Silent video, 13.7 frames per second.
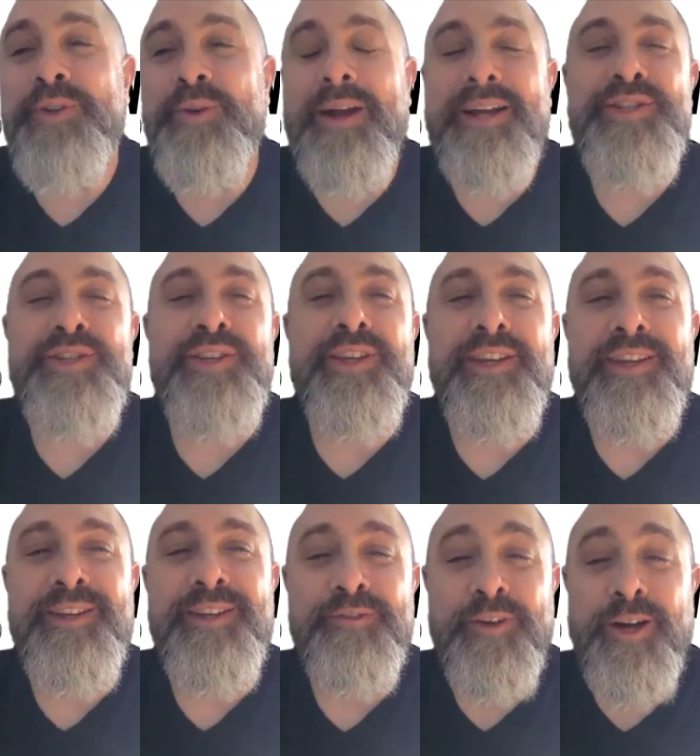actually
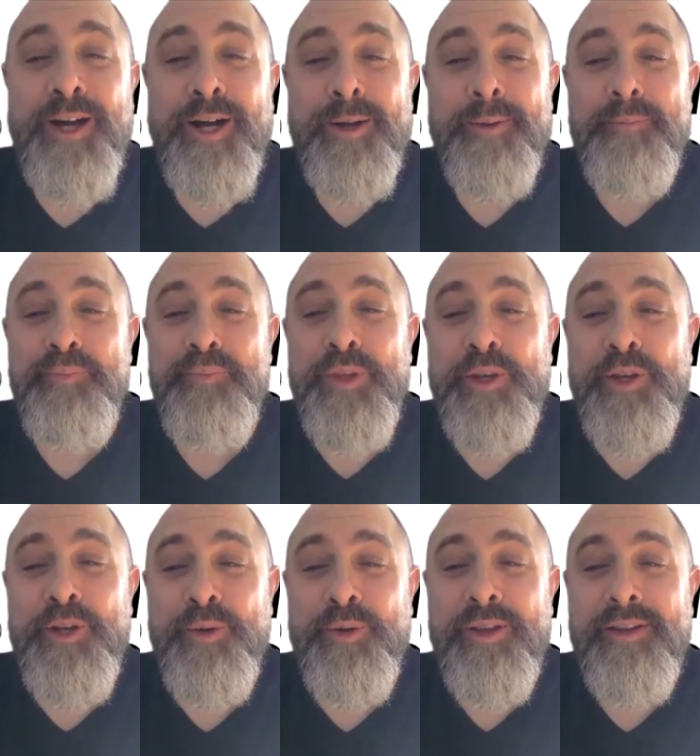give, um, you
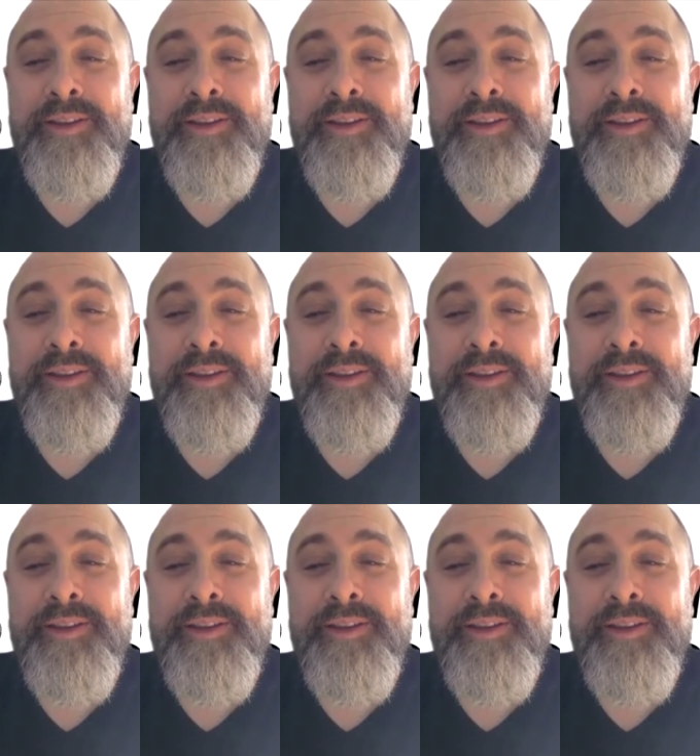know,